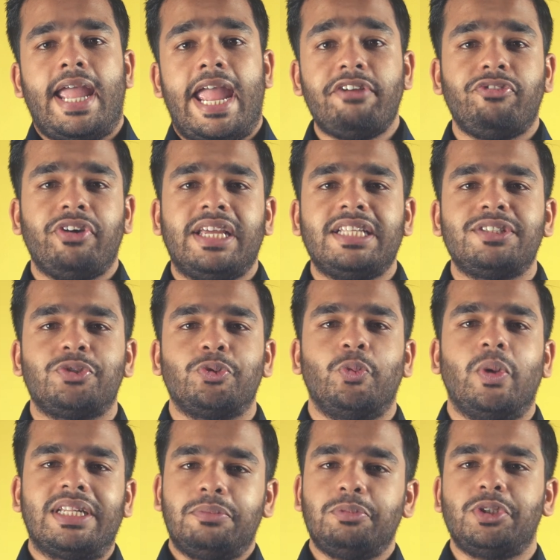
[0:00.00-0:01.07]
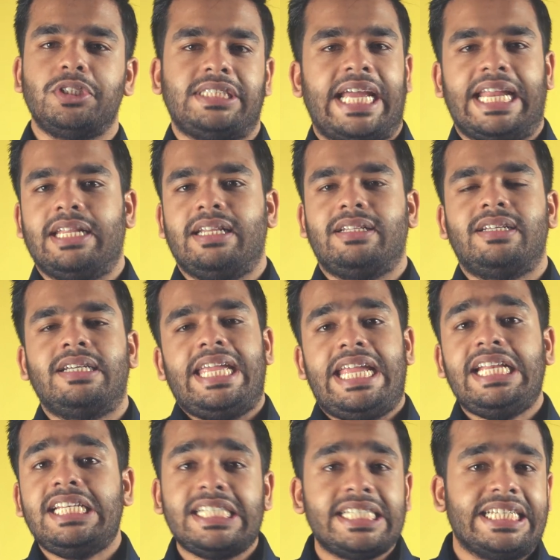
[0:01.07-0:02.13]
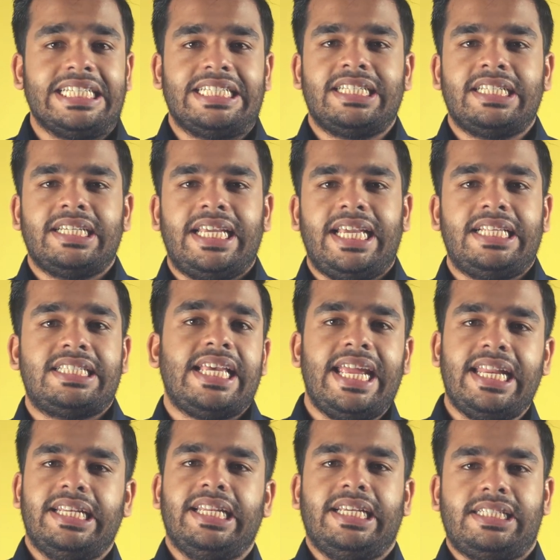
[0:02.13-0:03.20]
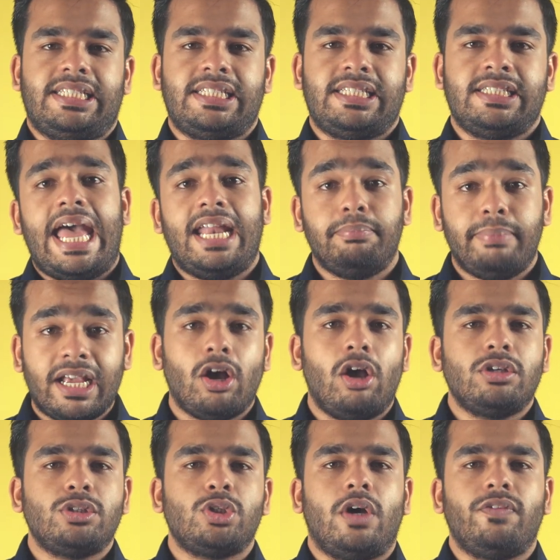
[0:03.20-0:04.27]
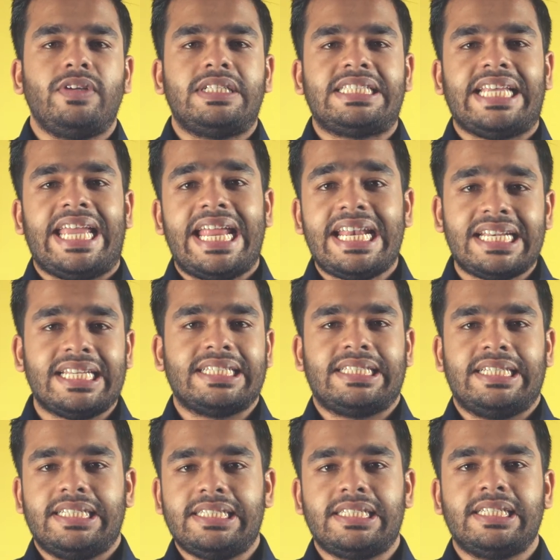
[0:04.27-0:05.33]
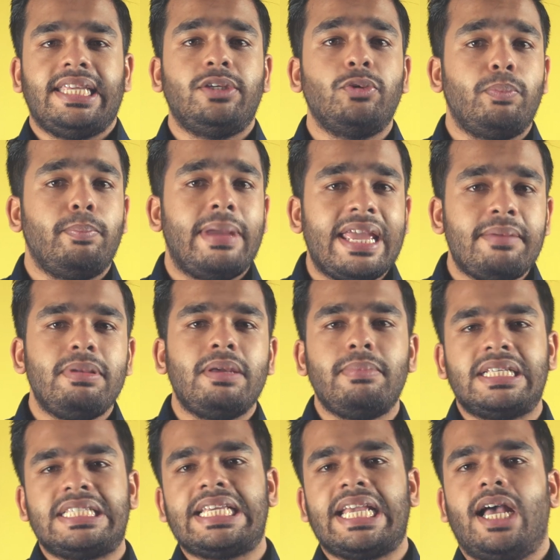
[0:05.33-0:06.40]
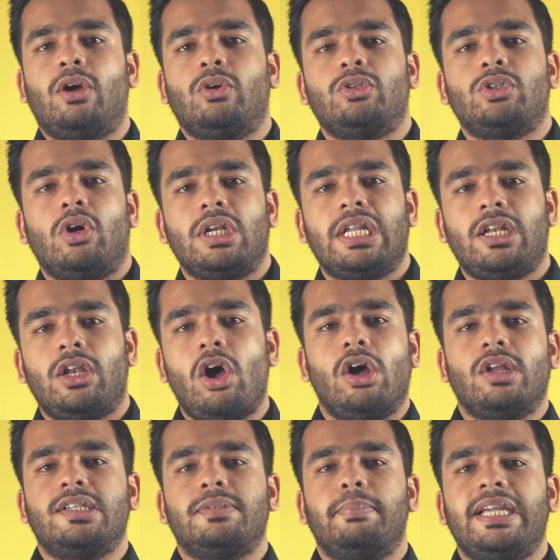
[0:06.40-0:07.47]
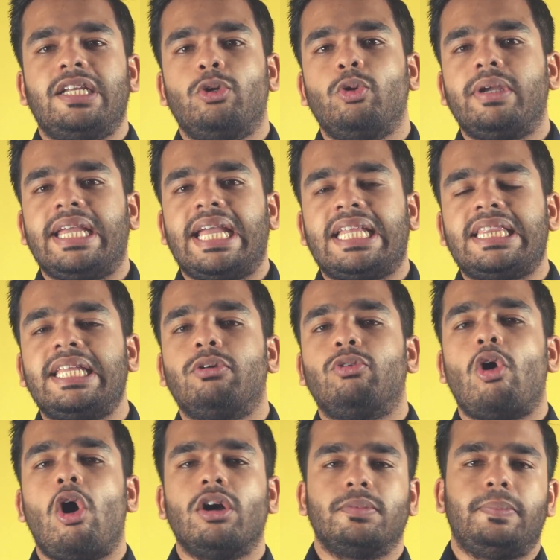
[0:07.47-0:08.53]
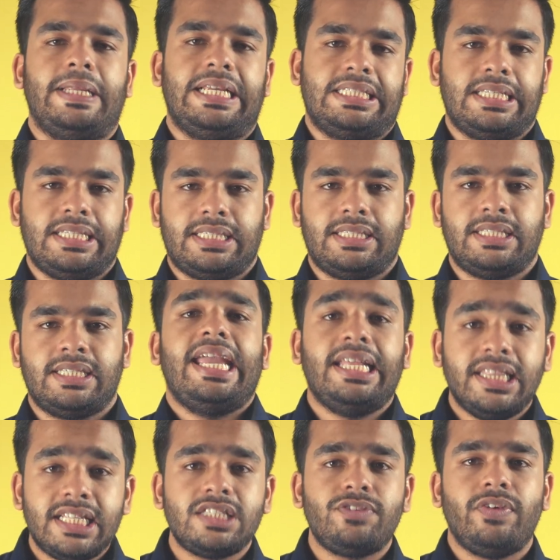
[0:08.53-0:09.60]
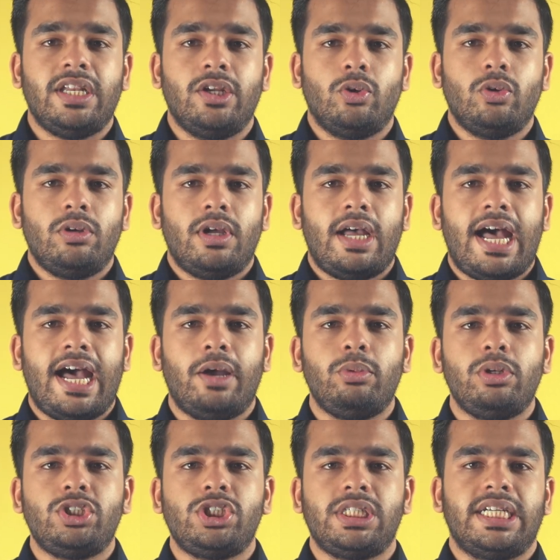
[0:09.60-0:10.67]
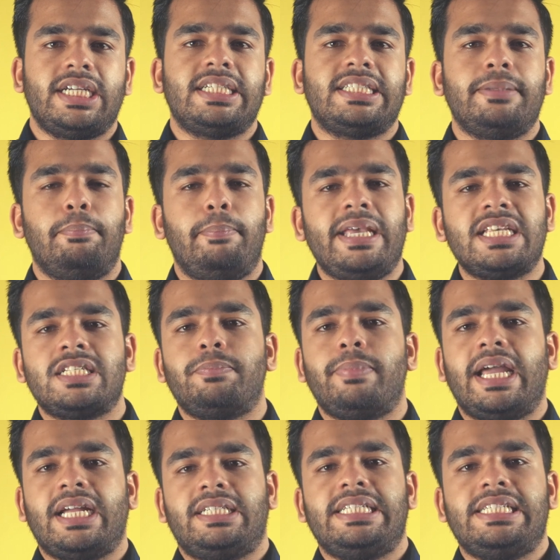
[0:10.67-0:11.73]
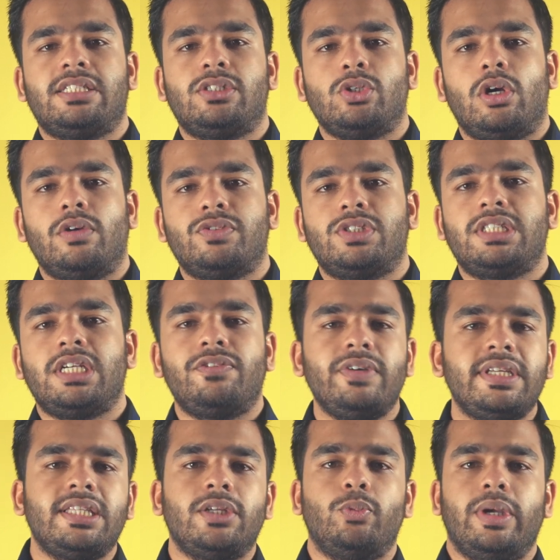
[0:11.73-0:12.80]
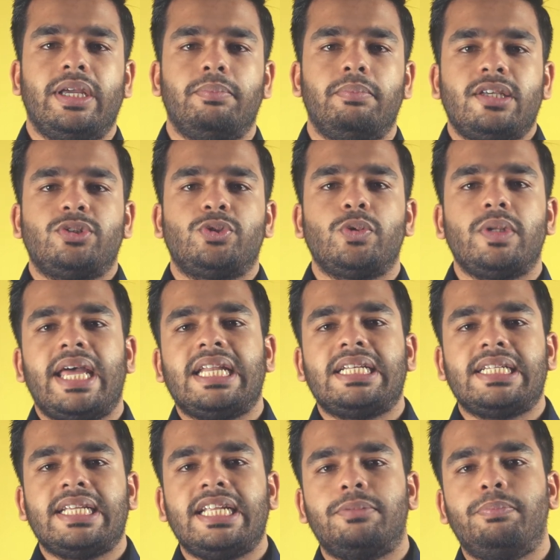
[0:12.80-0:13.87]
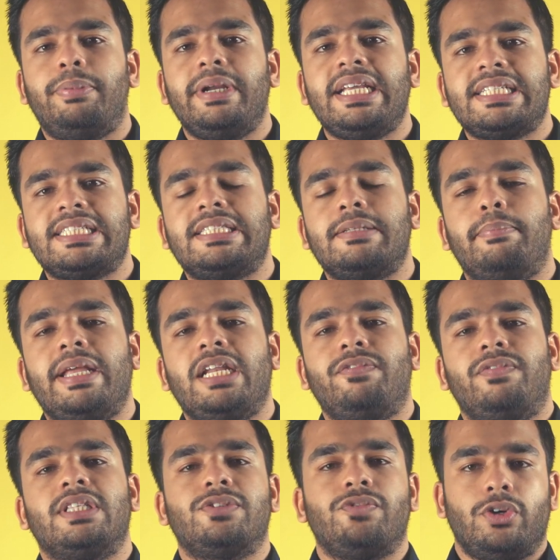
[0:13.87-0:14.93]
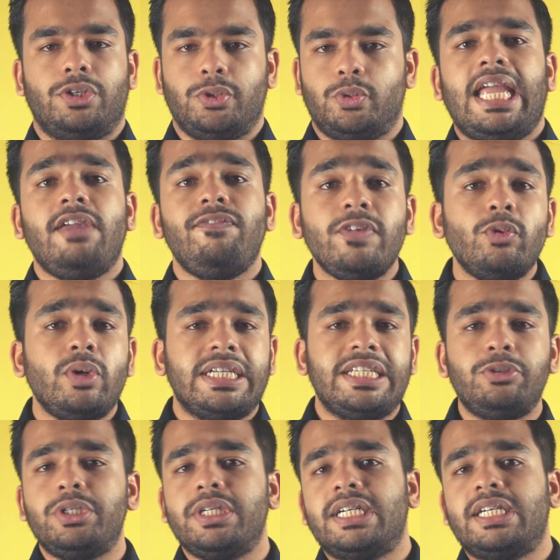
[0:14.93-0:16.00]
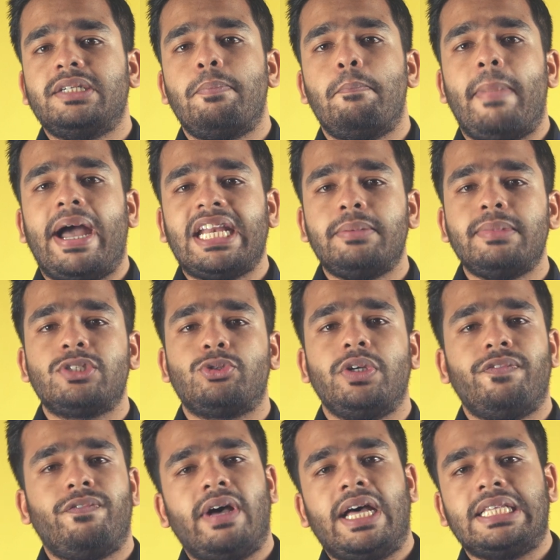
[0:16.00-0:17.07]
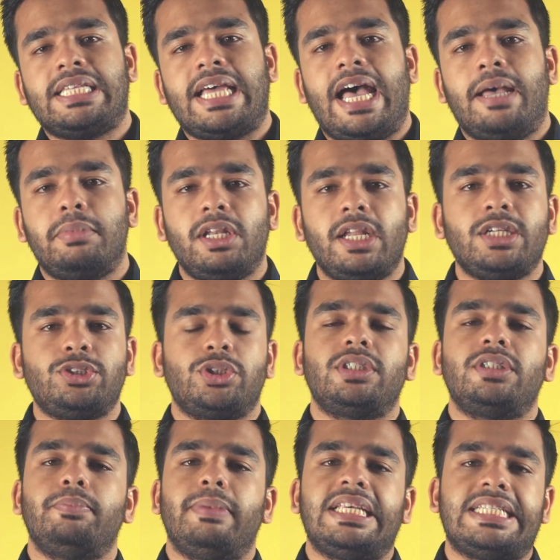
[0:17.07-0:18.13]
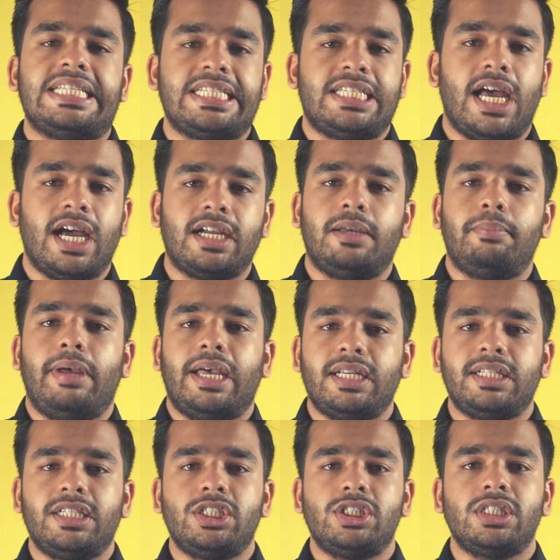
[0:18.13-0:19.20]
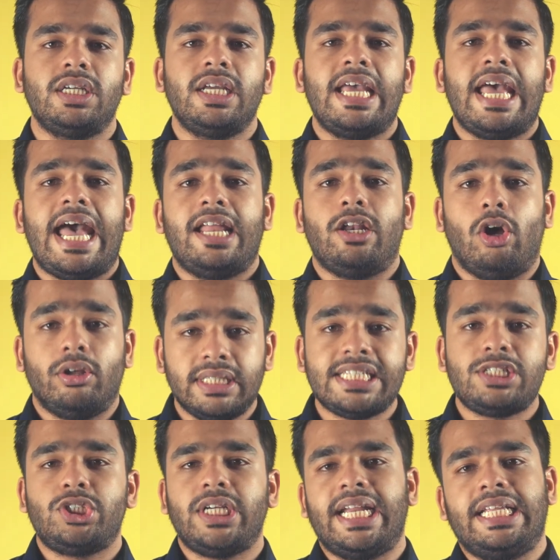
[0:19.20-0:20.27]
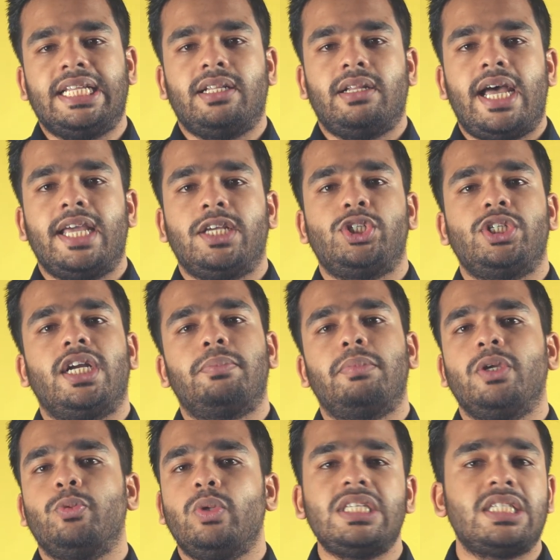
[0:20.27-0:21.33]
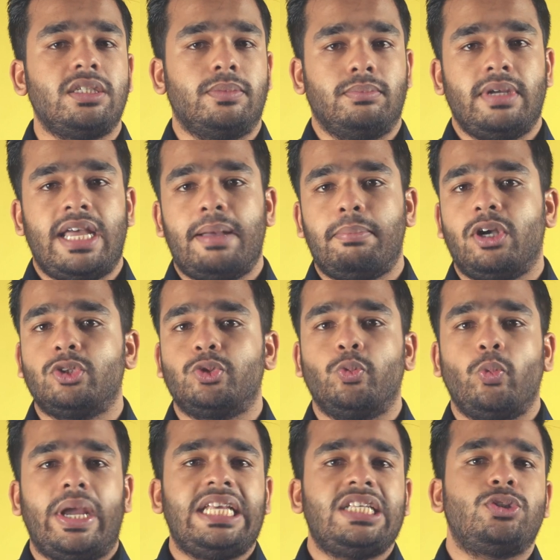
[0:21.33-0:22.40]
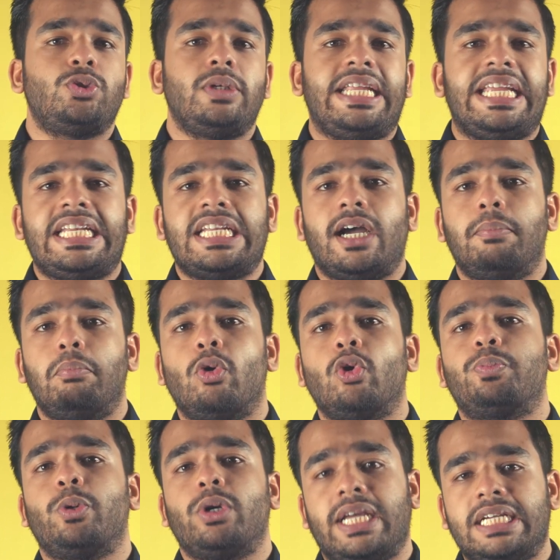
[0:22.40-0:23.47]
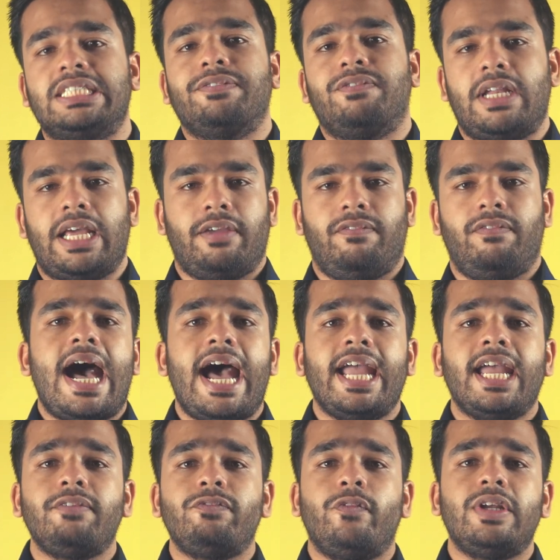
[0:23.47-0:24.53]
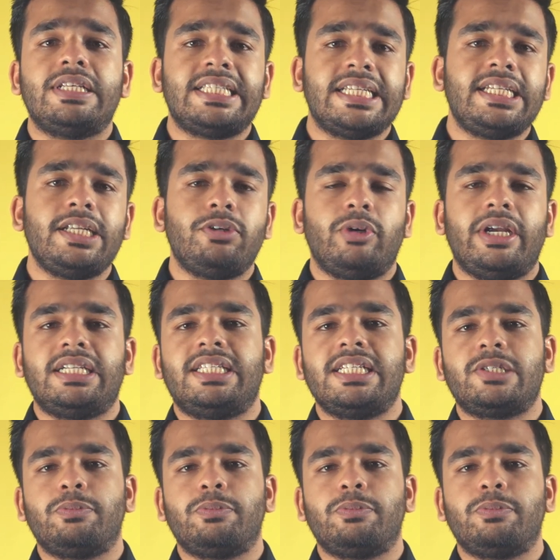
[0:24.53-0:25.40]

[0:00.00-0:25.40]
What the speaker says: Hey friends, welcome to the channel. Internet is endless, and because of its endlessness, you may be missing out on a lot by looking at the wrong places. In this video, I will share the best practice of surfing the web so that it brings the benefits for you. If you are new here, my name is Refat. I'm a lecturer based in Dhaka, Bangladesh. And on this channel, I share my wisdom about ways to lead a more productive life. I have recently read this